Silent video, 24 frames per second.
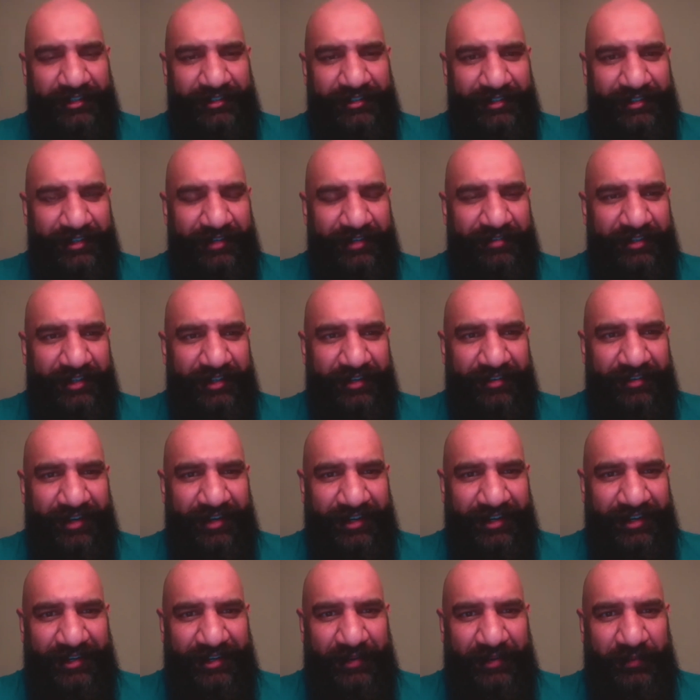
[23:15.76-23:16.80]
and everything
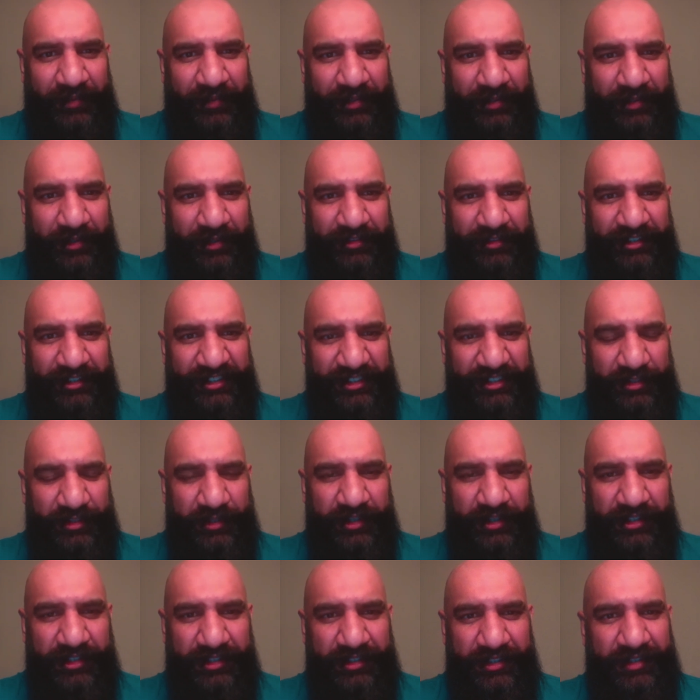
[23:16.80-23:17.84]
right now with the COVID
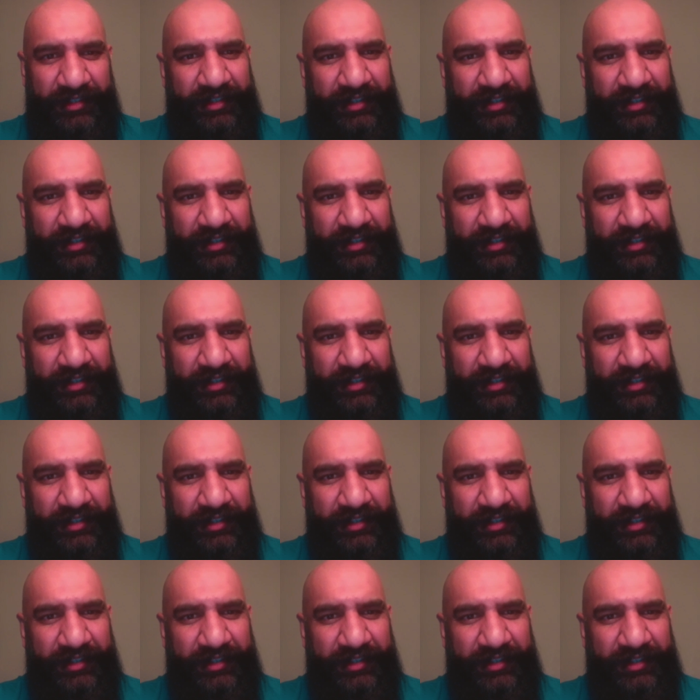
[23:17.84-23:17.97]
situation.